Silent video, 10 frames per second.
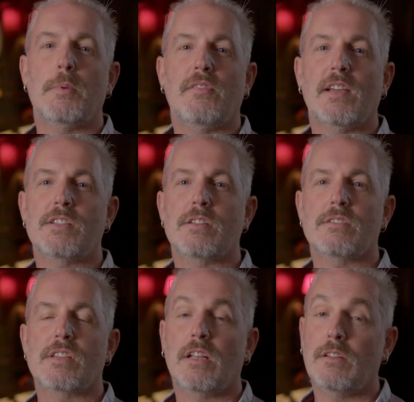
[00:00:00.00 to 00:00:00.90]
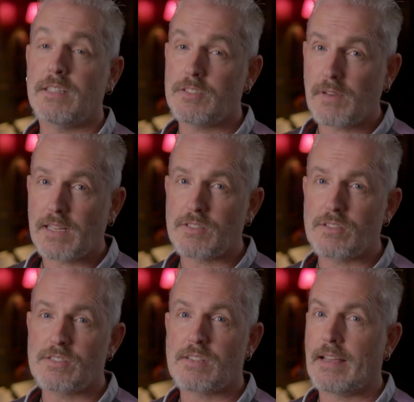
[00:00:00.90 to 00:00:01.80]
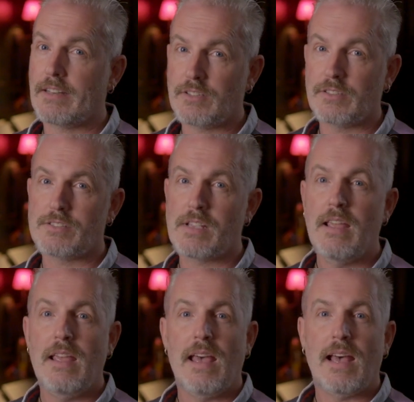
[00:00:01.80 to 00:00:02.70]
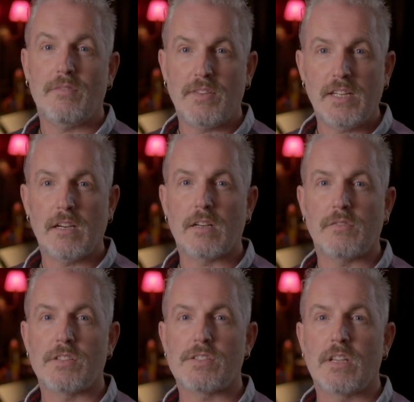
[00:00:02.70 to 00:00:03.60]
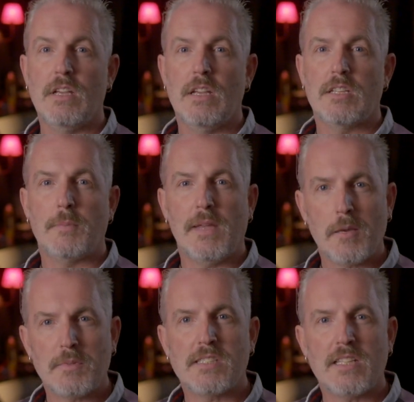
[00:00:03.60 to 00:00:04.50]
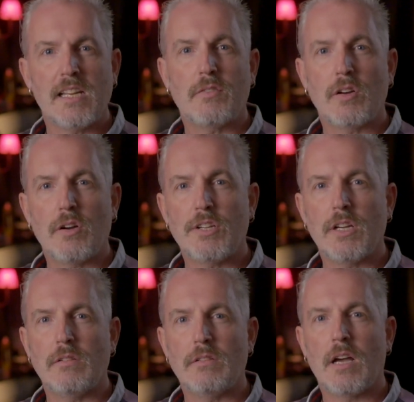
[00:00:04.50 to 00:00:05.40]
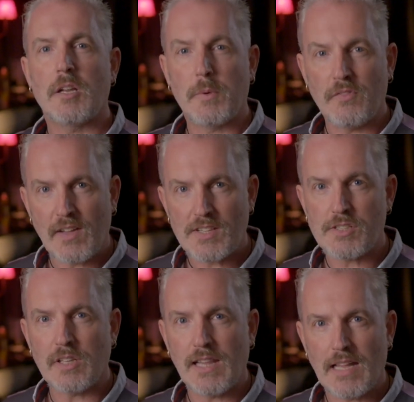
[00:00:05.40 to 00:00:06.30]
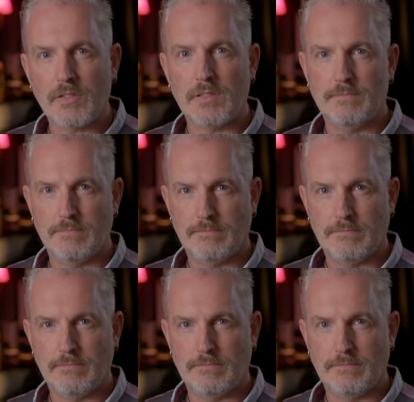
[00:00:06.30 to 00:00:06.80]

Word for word: professionals, including directors, editors, and videographers, to be able to deliver audio on a professional level.